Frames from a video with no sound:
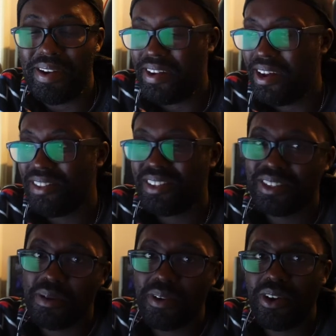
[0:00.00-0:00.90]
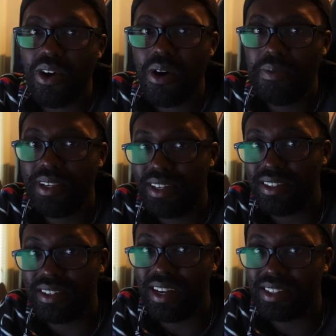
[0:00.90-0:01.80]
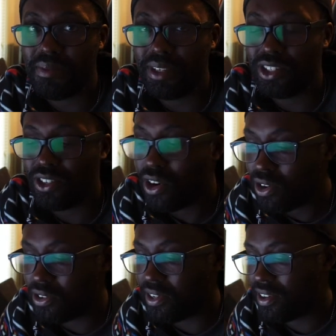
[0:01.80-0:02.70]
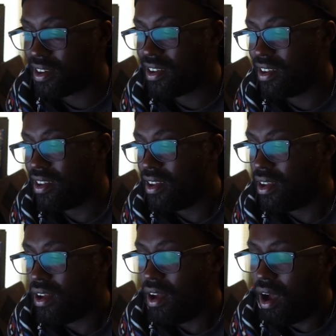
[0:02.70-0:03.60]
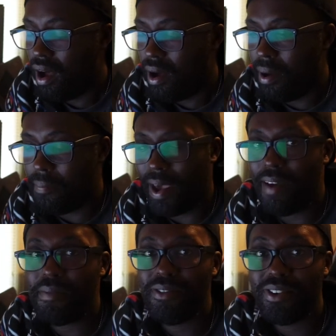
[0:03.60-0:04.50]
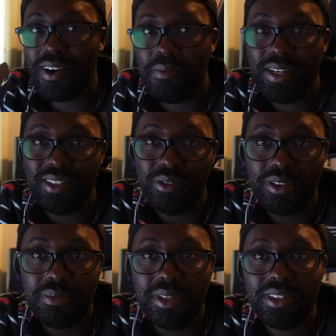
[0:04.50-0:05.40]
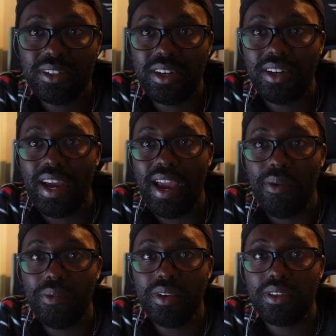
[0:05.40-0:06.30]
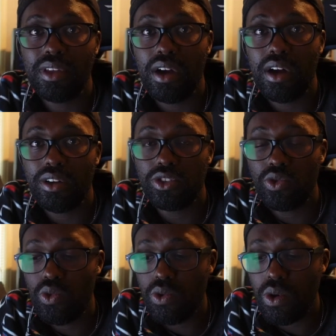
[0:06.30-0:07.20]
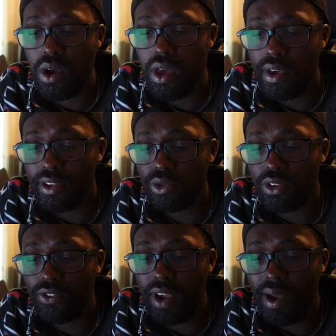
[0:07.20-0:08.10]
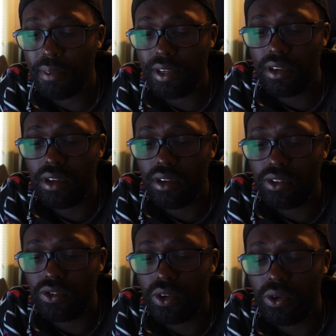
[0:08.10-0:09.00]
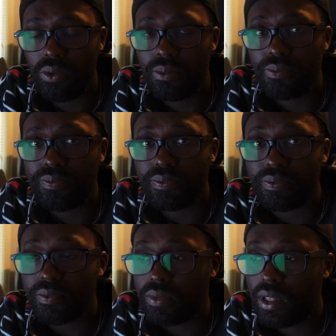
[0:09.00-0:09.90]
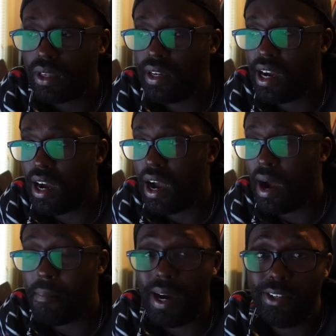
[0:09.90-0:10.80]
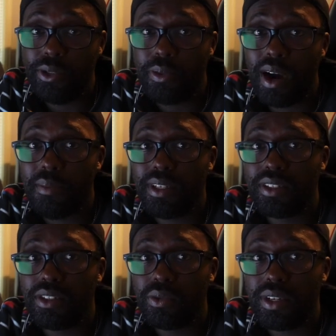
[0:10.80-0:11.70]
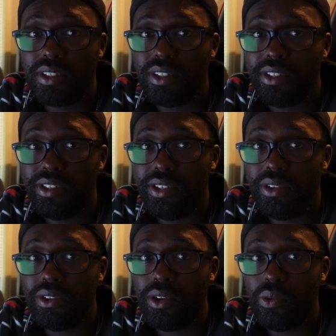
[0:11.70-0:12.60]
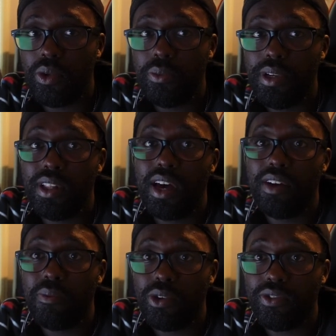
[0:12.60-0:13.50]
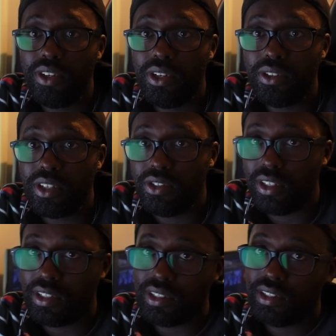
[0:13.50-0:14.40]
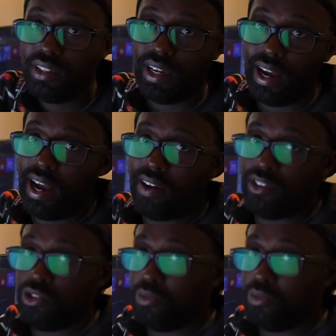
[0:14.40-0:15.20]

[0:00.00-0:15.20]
it out this summer at all, because as I mentioned earlier, I've been very busy with the military and with school as well as family. So yeah, but I do promise the rest of this year there will be a lot of more videos. As you guys can see, I have a new